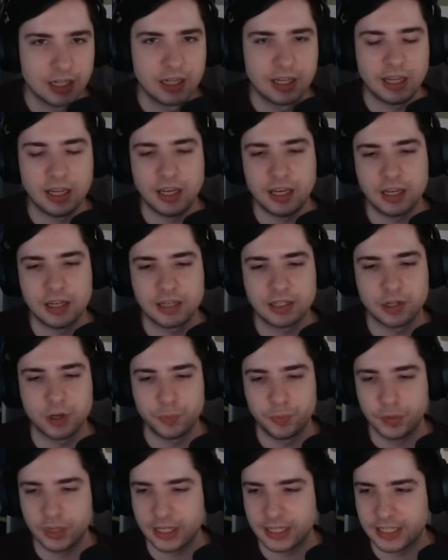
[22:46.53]
and hope
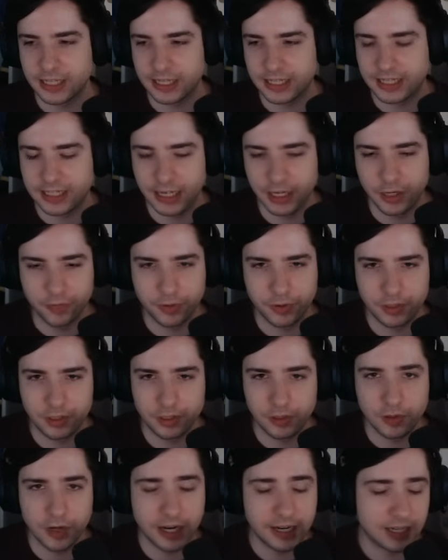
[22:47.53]
you guys are excited for the
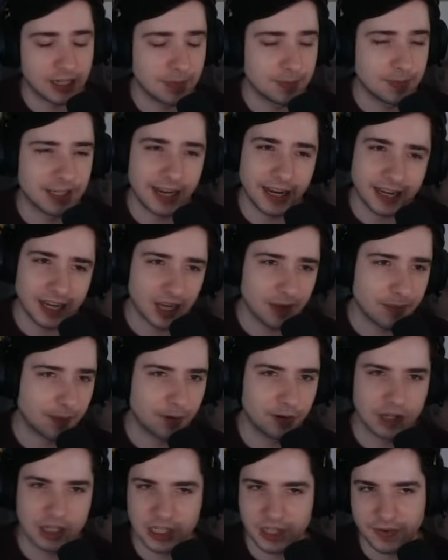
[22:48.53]
new items. I am. I'm going
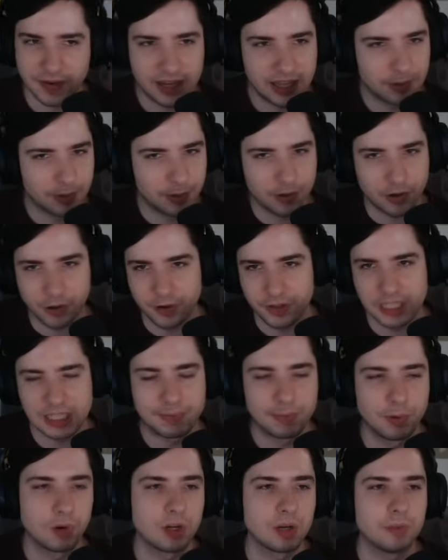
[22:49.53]
to try them on all these
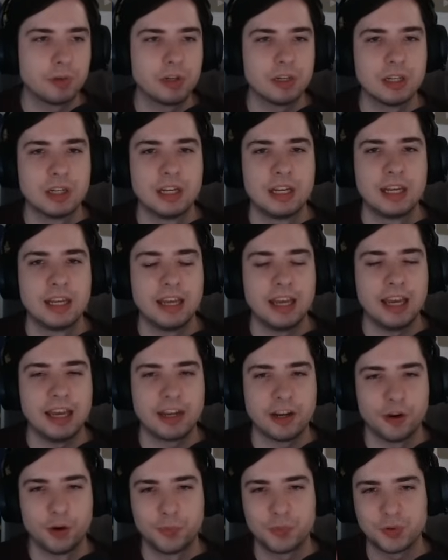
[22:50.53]
Pokemon, and I
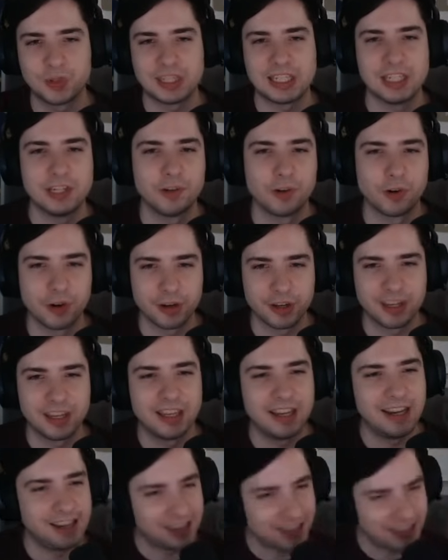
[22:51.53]
hope to see you all
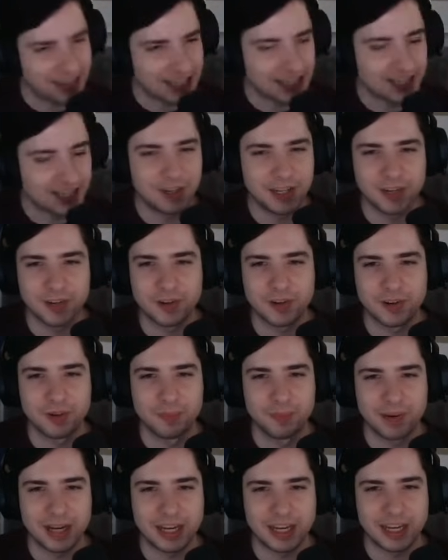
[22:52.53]
in the next video.
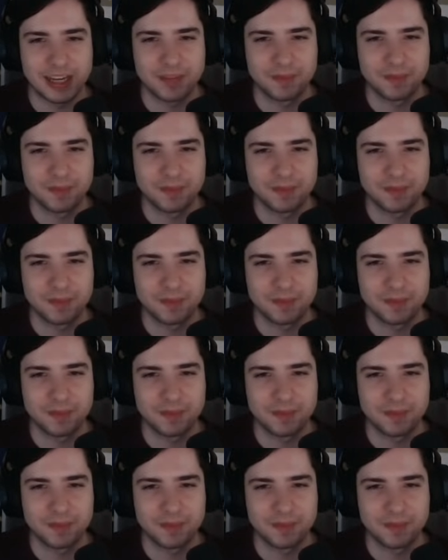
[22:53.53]
Bye!